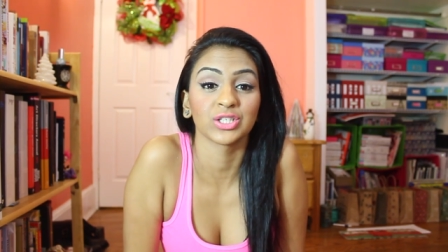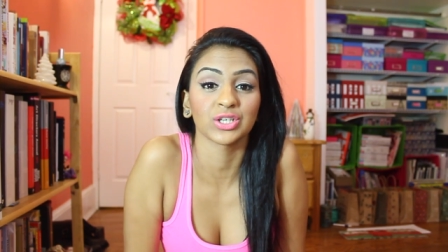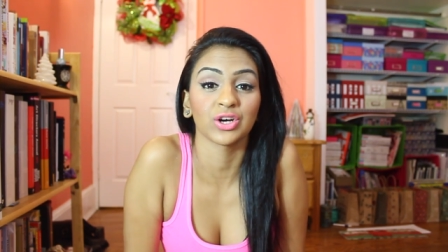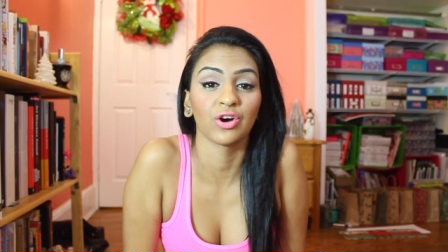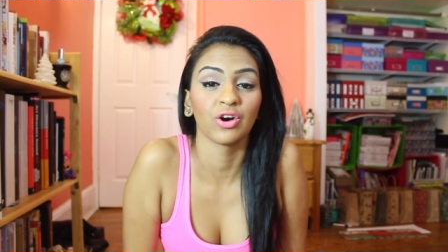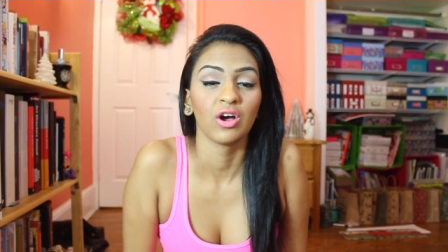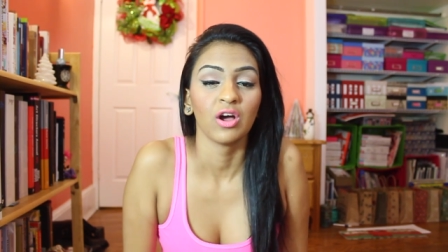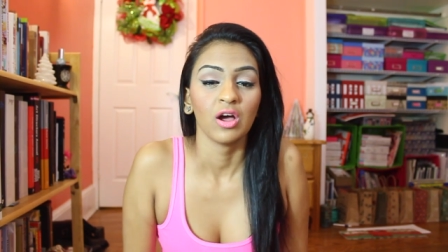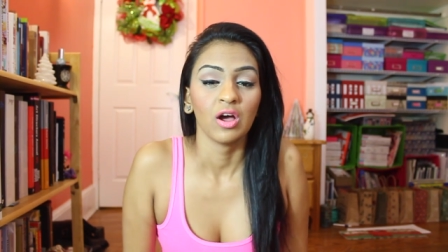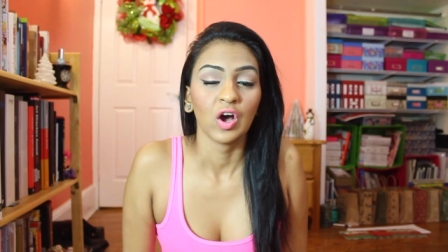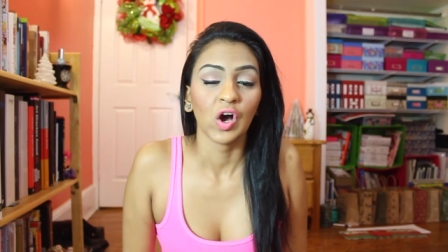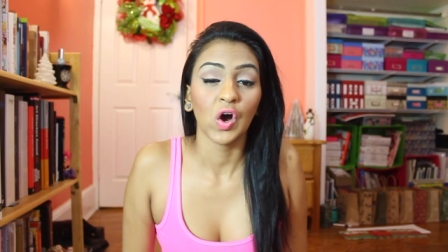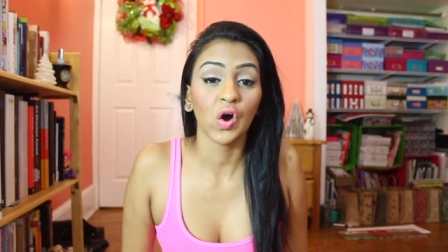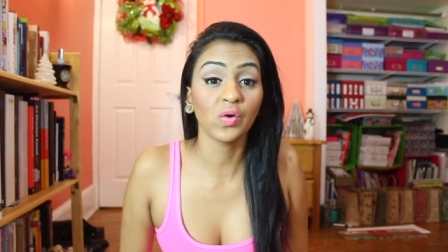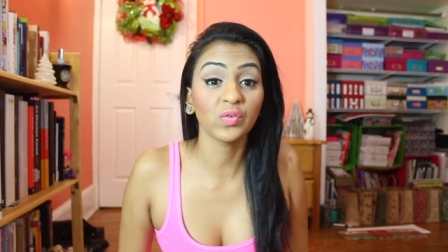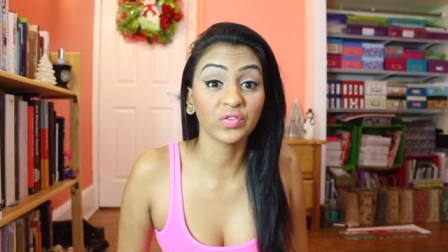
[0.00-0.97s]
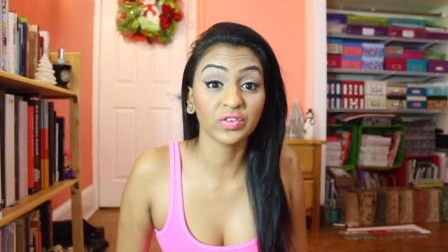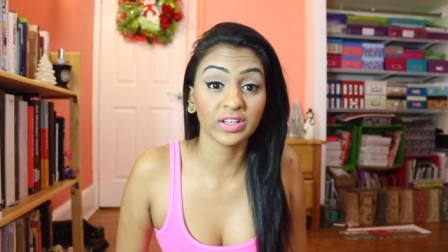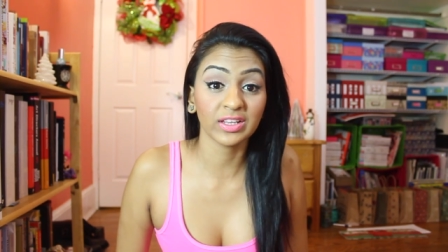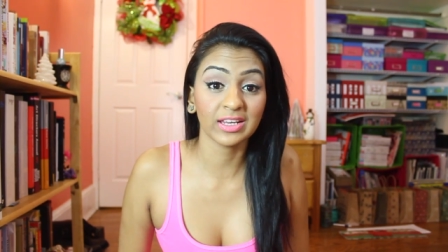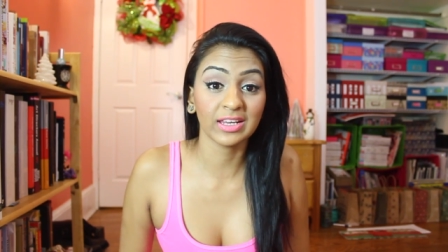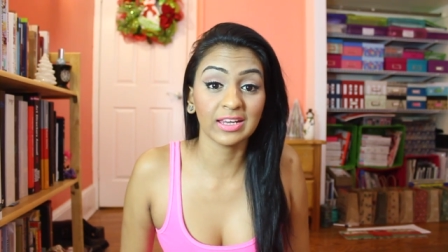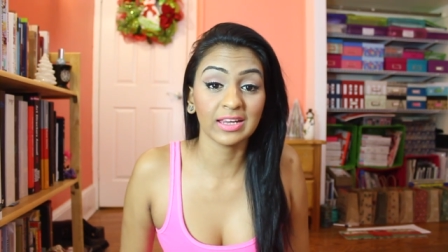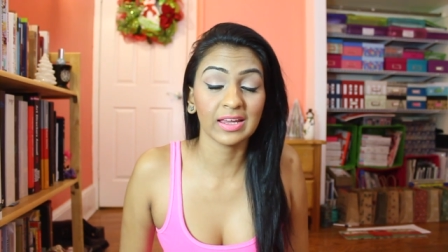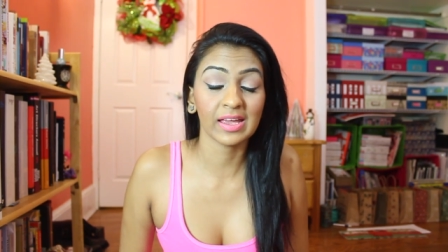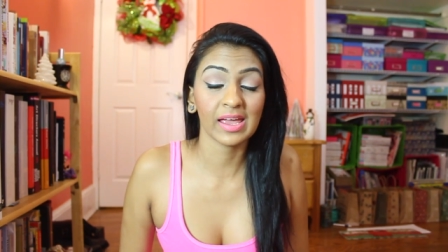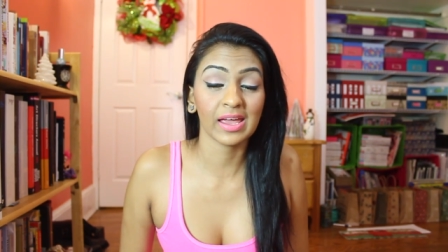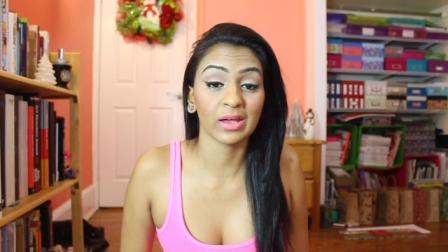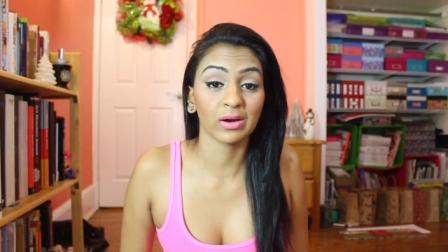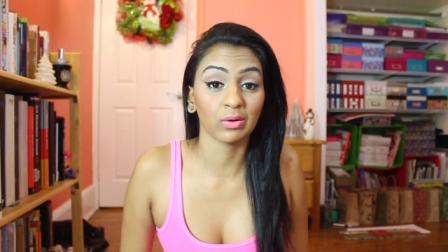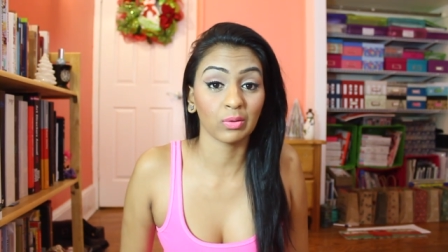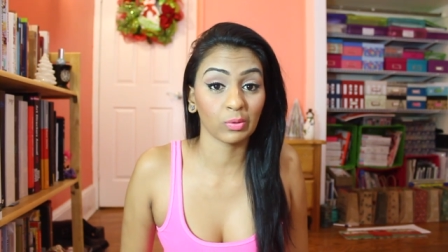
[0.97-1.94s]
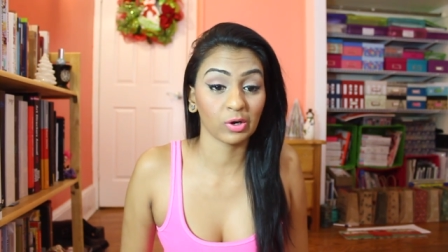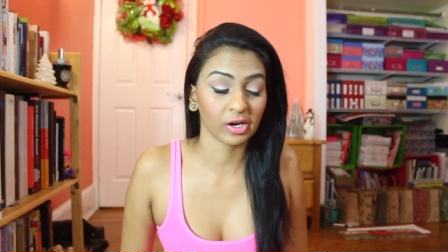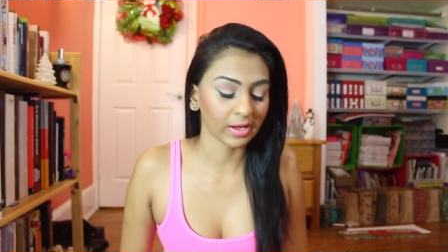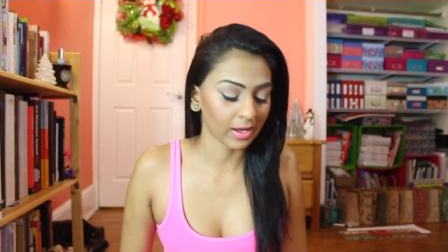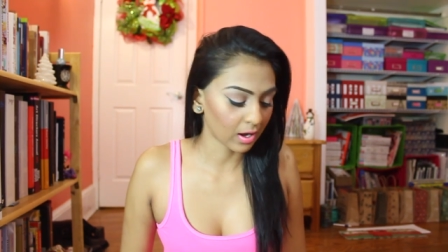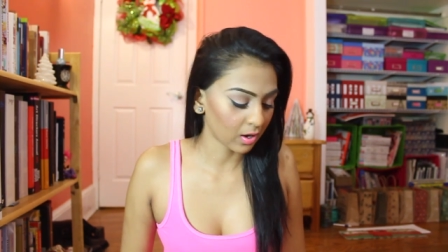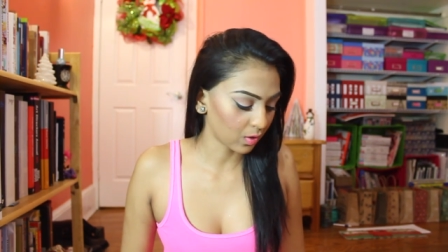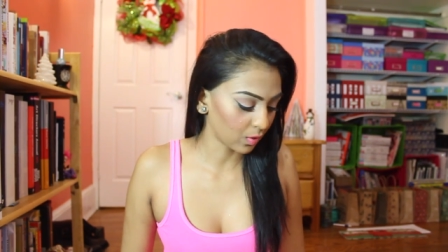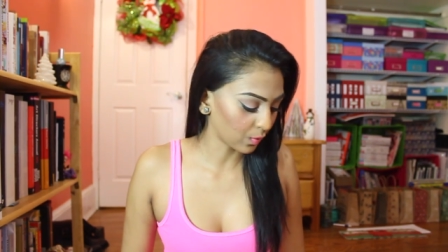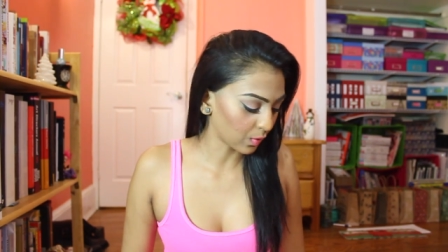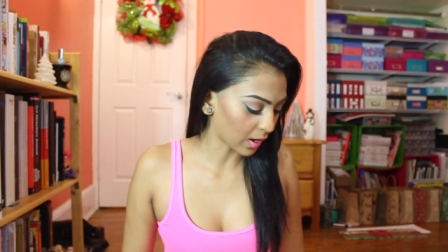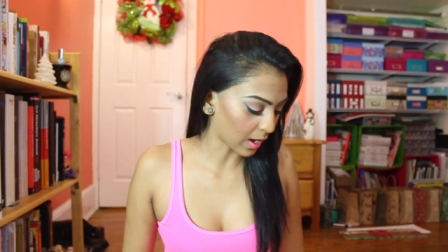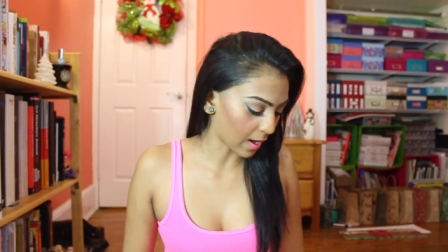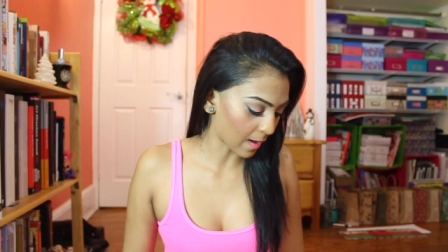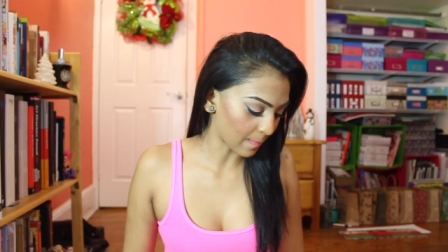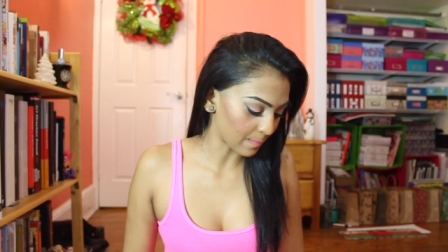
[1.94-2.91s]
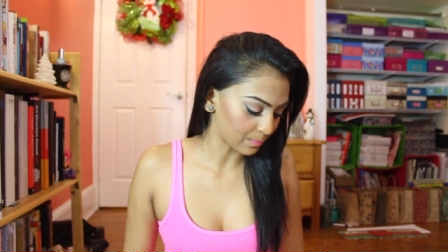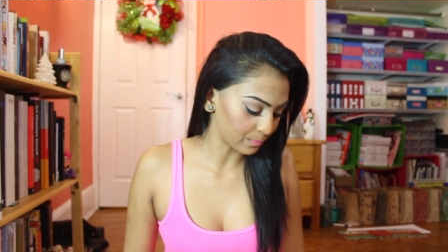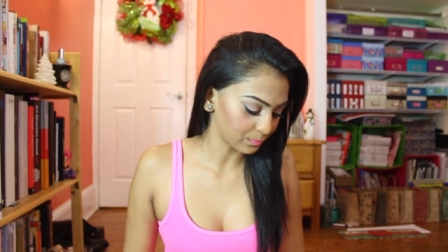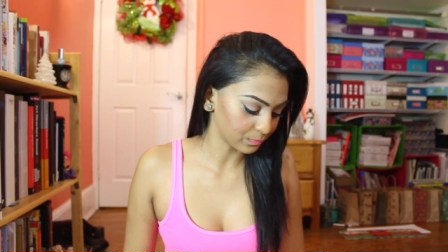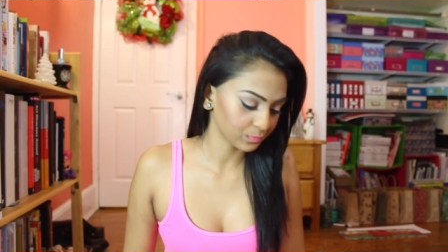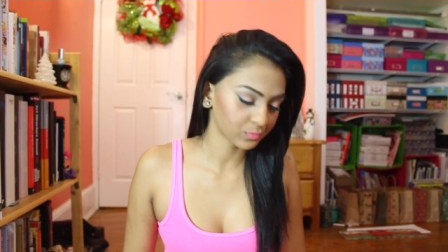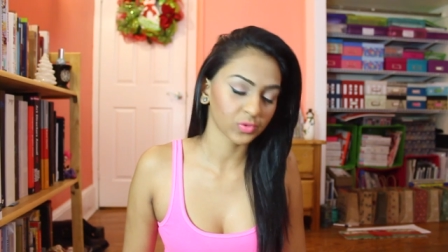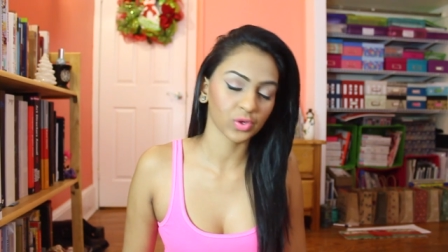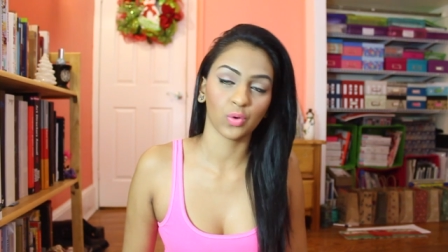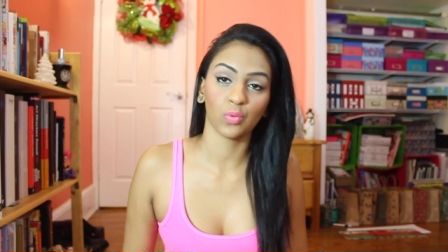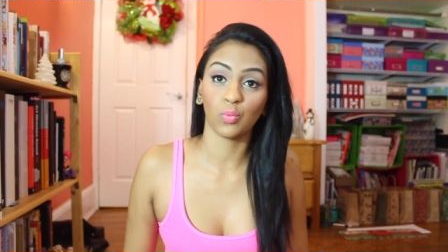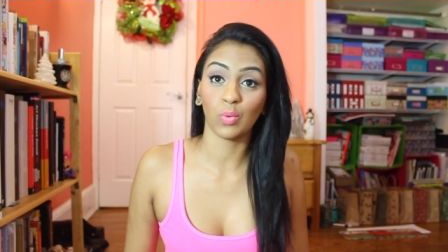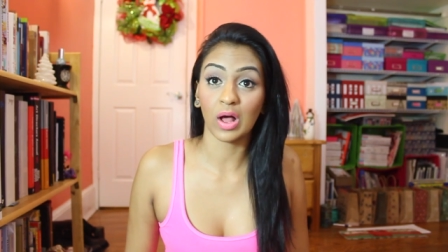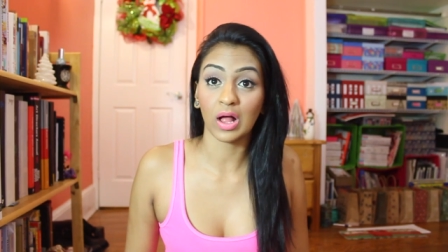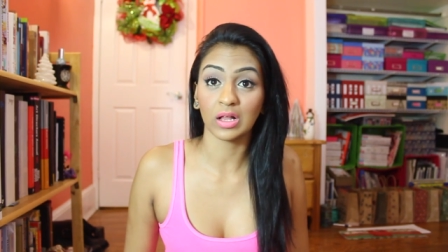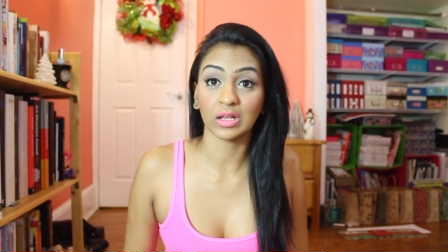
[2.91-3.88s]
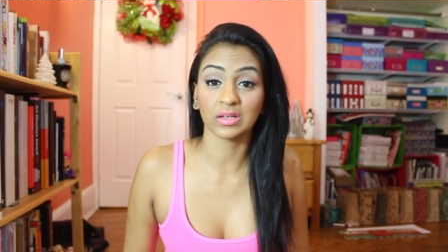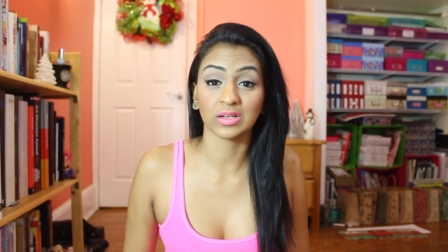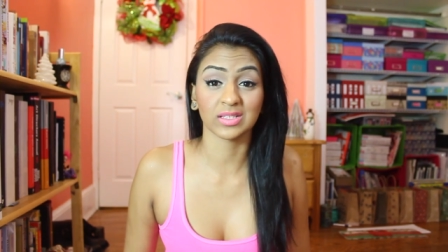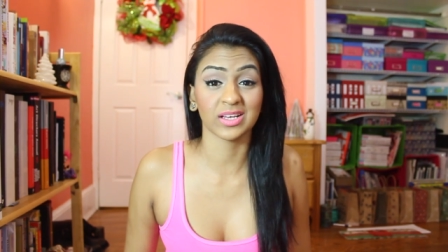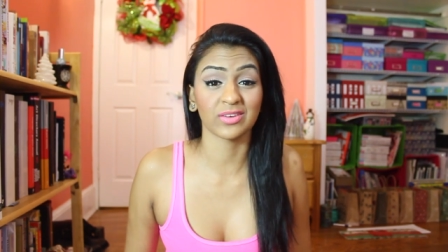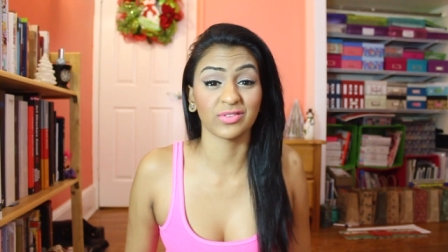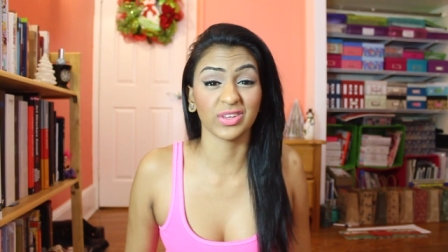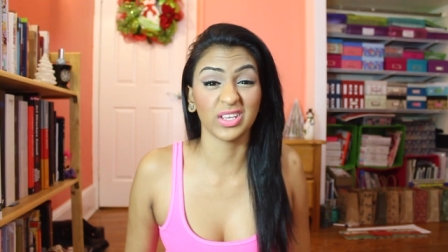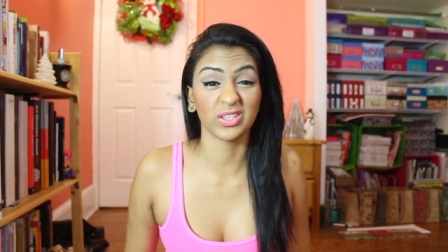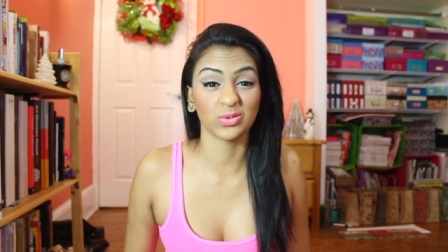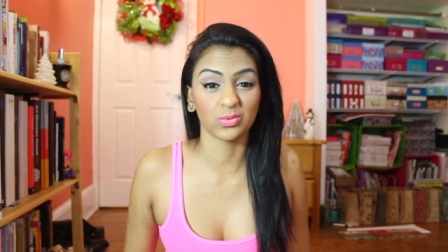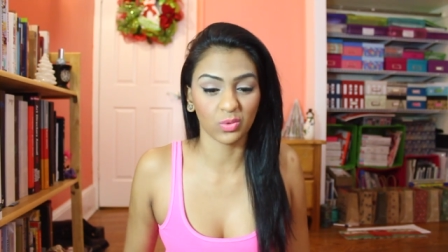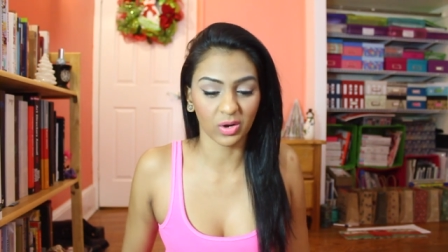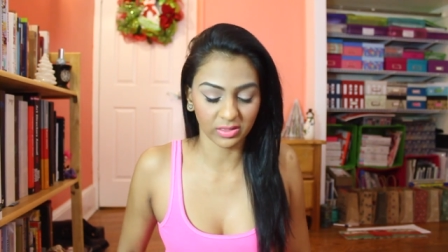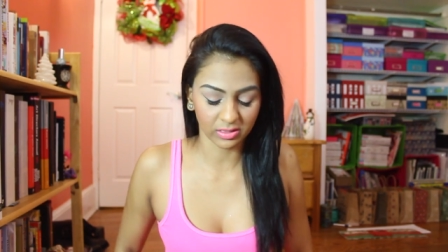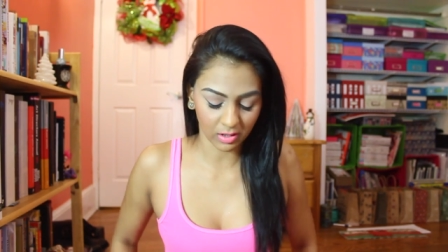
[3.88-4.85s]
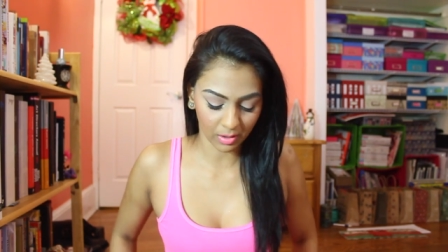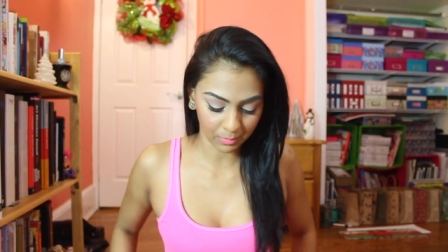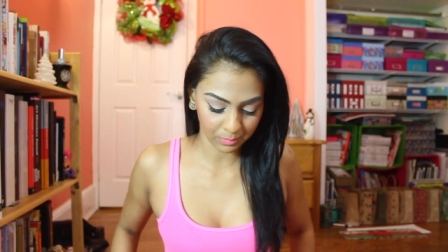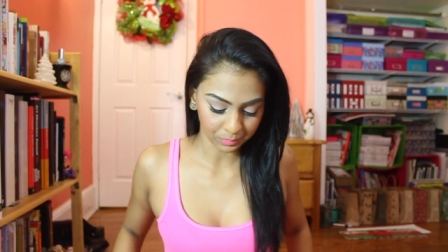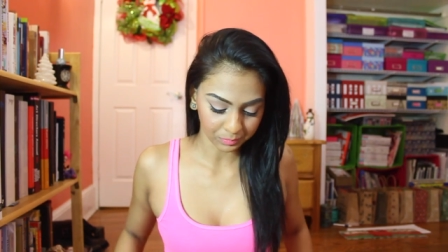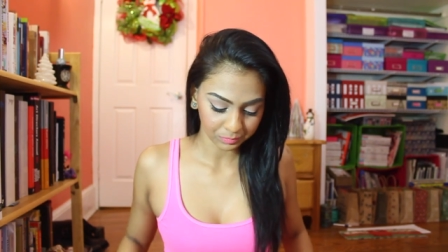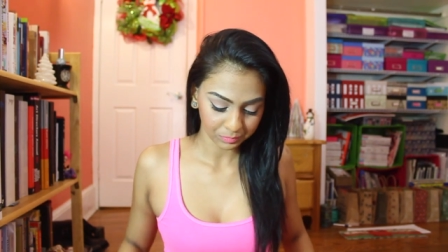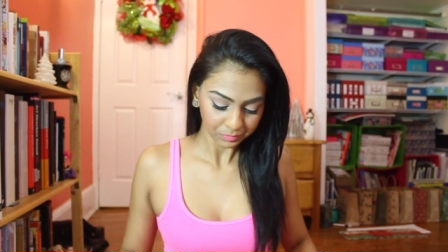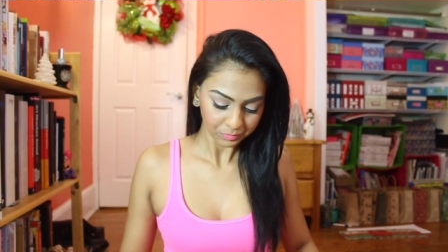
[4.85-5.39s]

So hopefully it'll work out um, well because I really do want them.